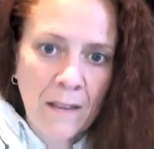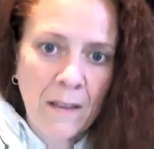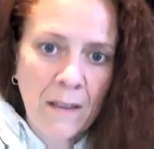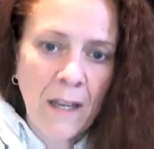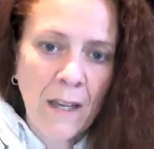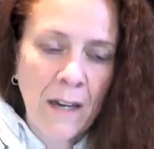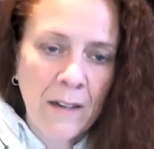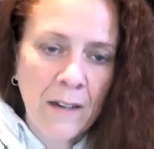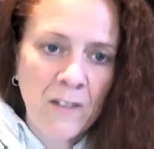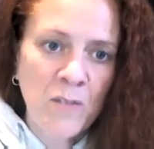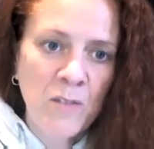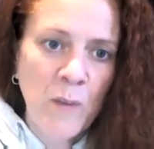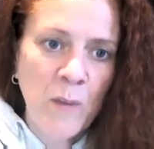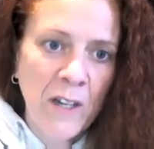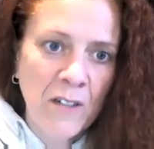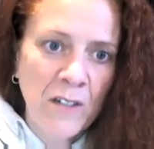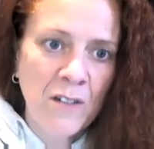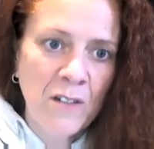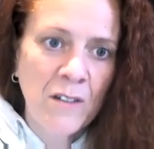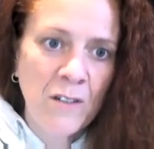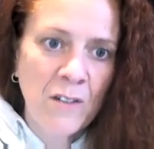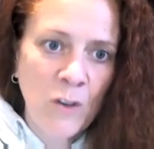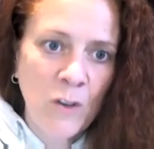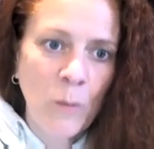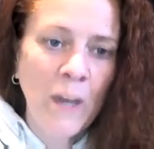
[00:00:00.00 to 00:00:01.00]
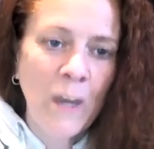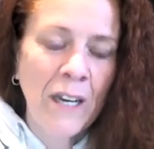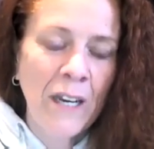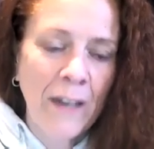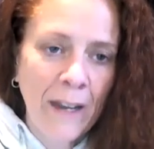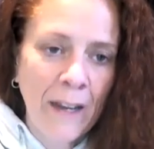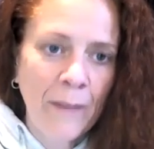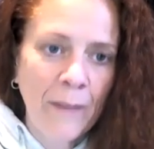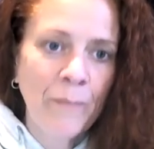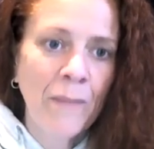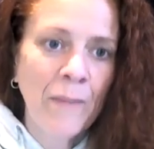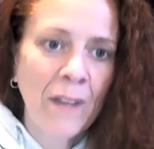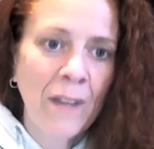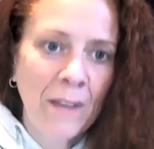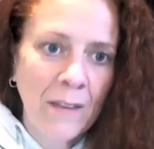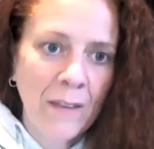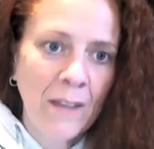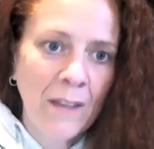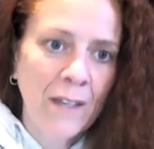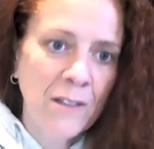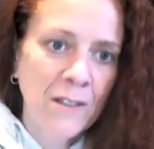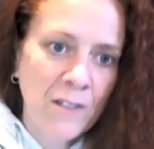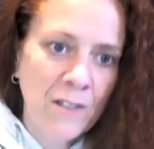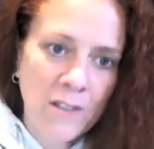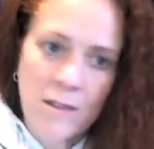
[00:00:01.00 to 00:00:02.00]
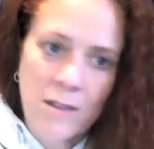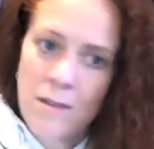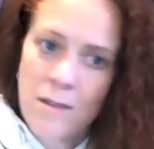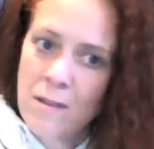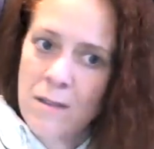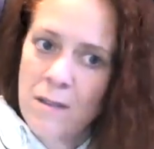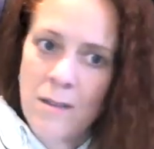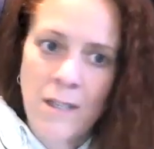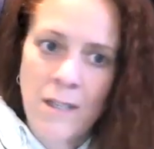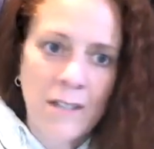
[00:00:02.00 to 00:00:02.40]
That is my domain name, and that's